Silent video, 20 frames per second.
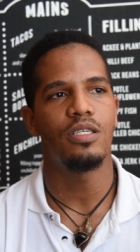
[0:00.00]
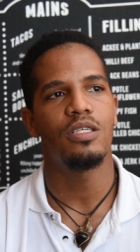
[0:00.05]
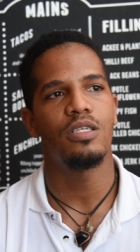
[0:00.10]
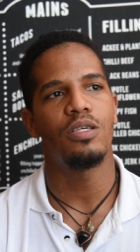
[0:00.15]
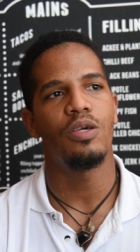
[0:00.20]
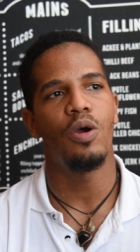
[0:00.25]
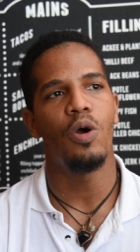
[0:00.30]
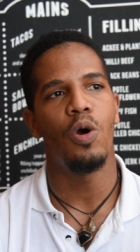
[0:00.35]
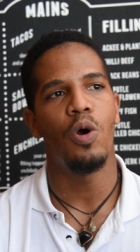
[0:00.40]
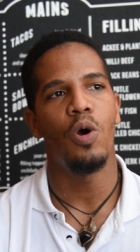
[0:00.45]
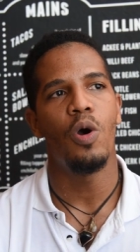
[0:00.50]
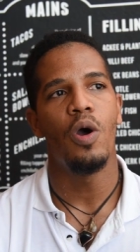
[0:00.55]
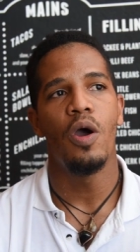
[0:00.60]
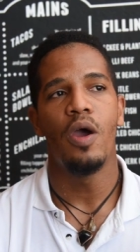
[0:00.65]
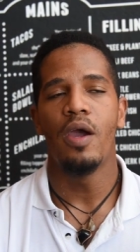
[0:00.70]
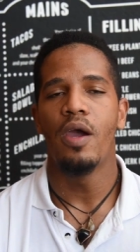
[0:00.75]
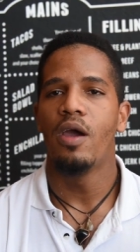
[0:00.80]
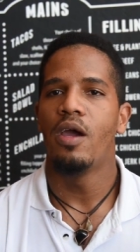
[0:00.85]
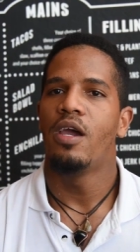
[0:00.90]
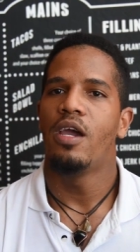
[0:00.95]
So
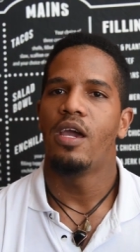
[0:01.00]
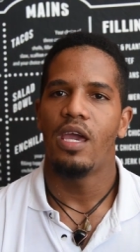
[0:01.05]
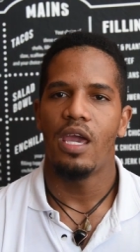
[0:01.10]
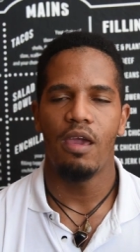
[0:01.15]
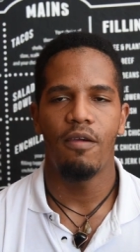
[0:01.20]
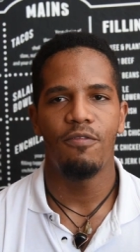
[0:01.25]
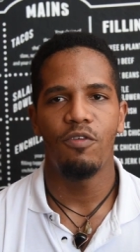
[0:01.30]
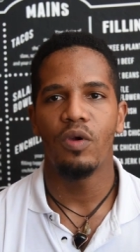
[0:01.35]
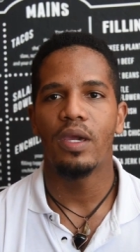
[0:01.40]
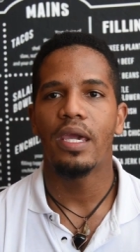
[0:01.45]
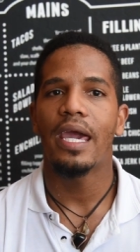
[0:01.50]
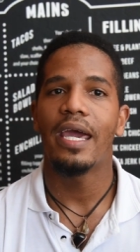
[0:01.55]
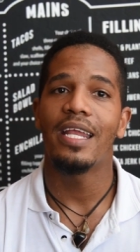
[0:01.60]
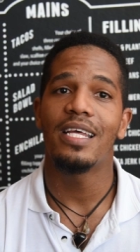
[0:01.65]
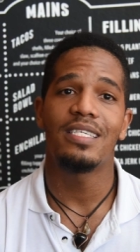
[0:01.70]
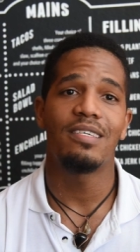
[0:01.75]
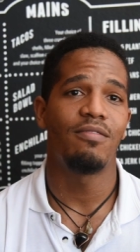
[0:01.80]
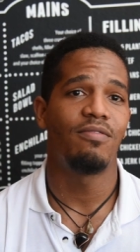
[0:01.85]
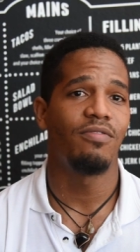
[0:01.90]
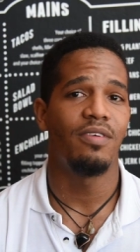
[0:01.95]
if you can,
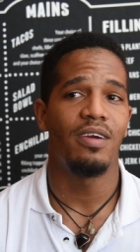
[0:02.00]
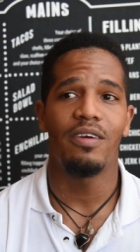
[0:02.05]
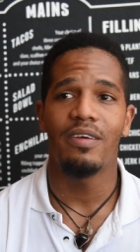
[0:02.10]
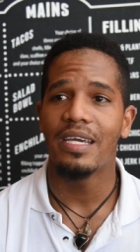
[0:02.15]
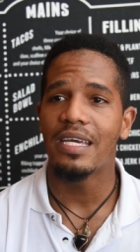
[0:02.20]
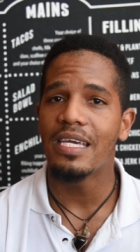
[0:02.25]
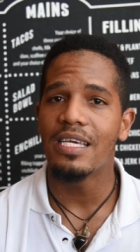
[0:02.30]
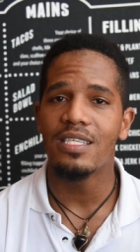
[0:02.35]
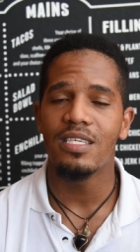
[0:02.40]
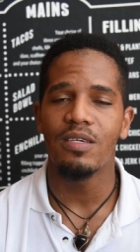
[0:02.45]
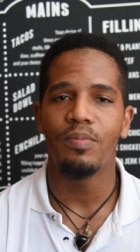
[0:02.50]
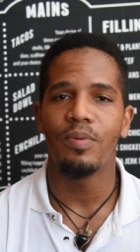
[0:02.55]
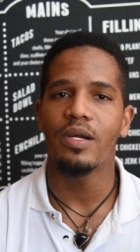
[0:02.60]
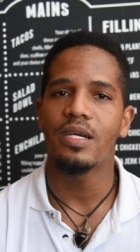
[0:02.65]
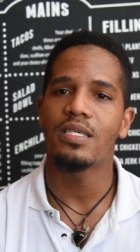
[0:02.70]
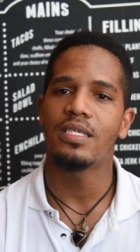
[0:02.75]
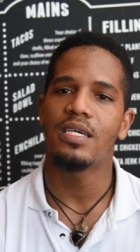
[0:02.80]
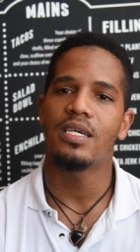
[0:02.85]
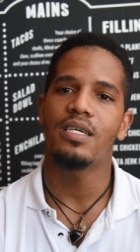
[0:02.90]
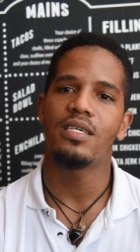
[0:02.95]
it's a very easy
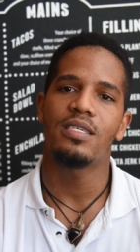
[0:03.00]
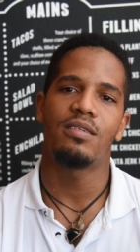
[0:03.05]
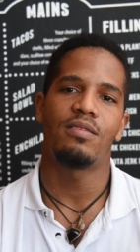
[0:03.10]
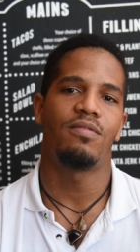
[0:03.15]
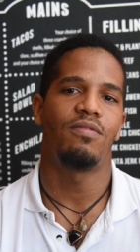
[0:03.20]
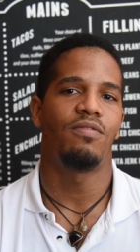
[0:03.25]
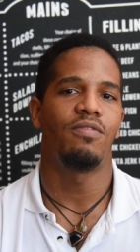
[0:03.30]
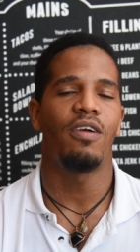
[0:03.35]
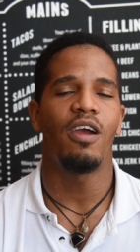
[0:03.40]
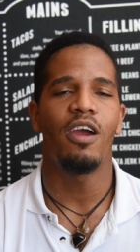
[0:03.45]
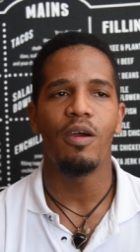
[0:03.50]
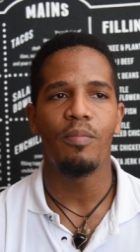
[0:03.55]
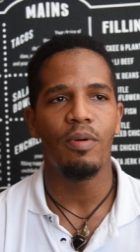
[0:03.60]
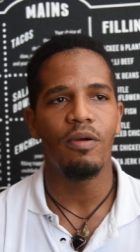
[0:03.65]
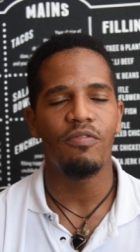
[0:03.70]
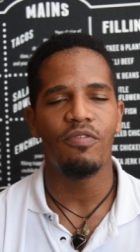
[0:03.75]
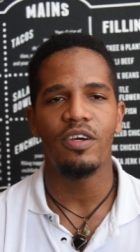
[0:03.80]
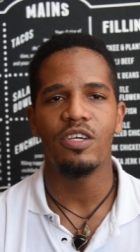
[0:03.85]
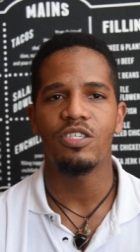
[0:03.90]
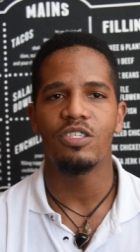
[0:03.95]
process, very
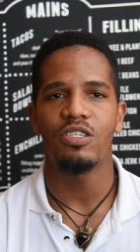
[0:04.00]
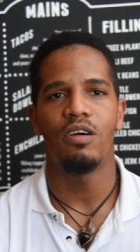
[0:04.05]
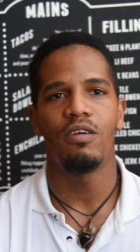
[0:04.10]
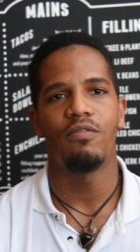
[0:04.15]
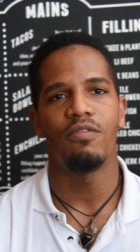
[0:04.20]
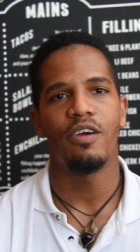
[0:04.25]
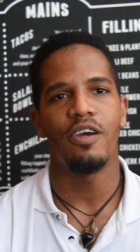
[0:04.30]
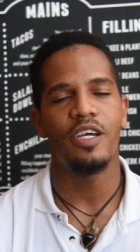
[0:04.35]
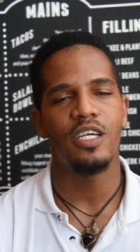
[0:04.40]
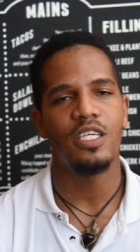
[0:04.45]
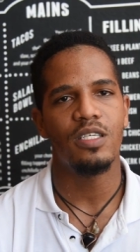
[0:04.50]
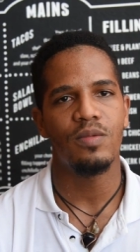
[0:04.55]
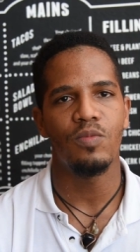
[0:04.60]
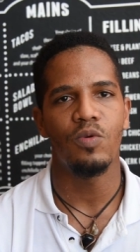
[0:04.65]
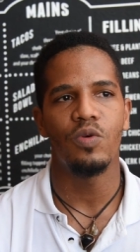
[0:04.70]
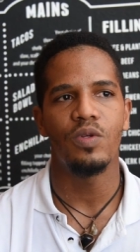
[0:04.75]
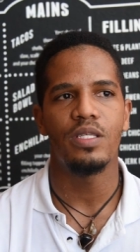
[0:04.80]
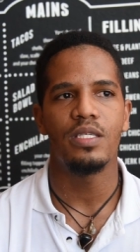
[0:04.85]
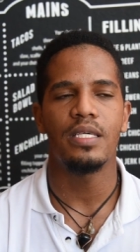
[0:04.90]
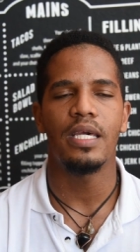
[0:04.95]
professional, very
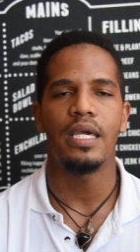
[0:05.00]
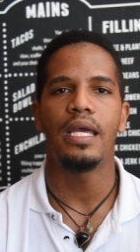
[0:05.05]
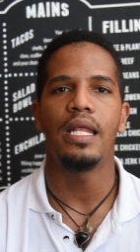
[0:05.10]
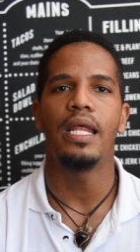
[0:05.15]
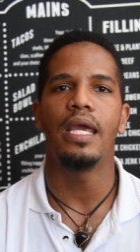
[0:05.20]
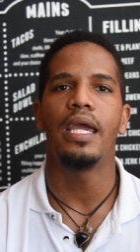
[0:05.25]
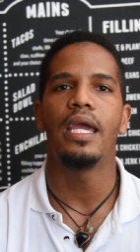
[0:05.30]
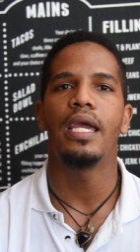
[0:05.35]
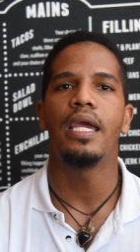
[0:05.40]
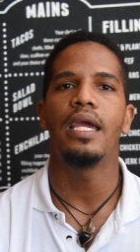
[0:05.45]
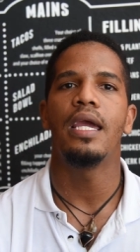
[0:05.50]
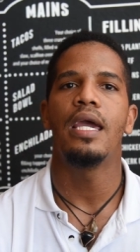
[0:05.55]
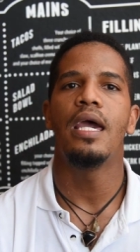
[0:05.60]
smooth sailing.